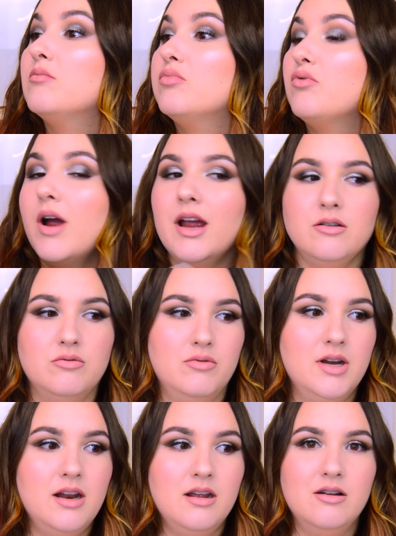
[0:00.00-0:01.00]
quite
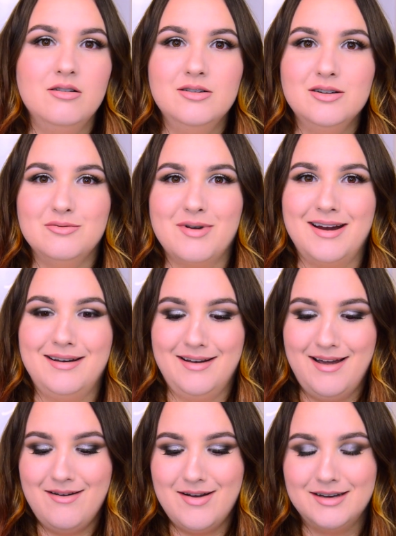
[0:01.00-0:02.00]
really good right
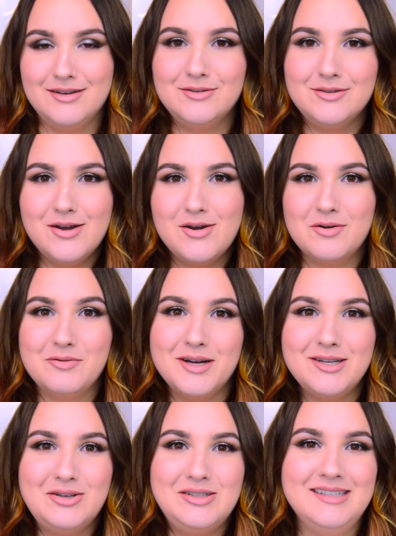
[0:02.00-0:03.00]
now. I don't know.
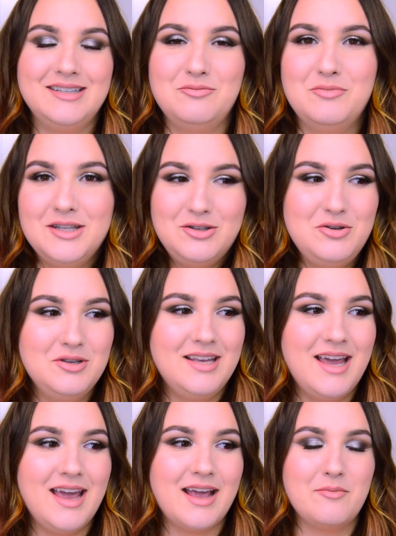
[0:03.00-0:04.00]
What do you
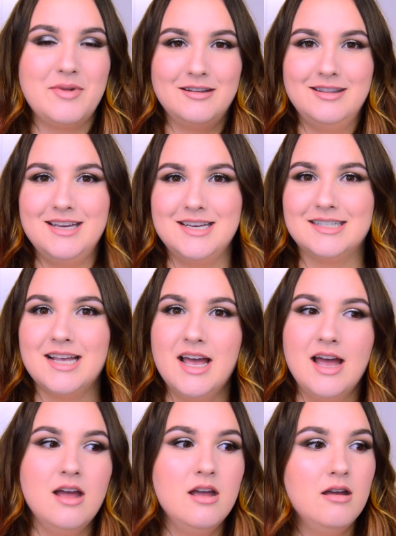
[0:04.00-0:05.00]
think about this?
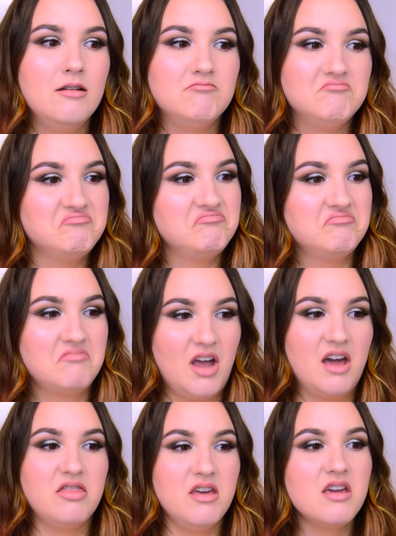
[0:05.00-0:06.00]

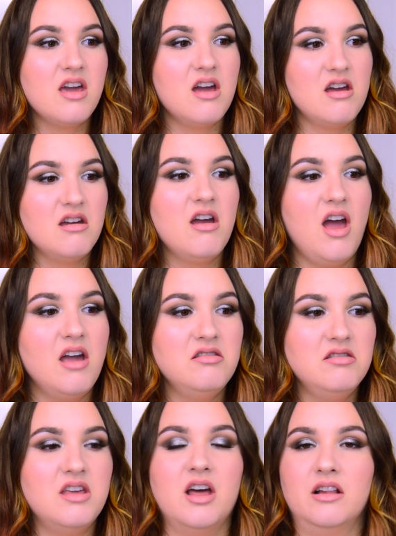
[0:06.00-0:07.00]
I think I
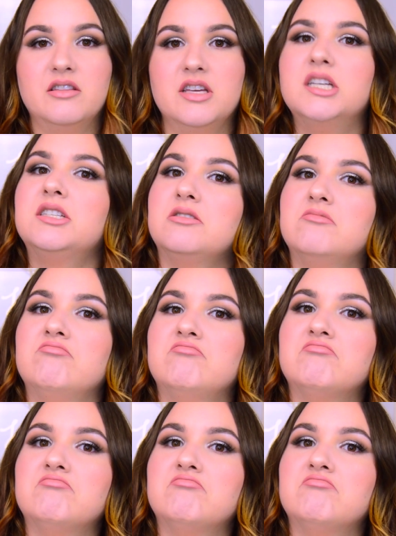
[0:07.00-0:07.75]
nailed this.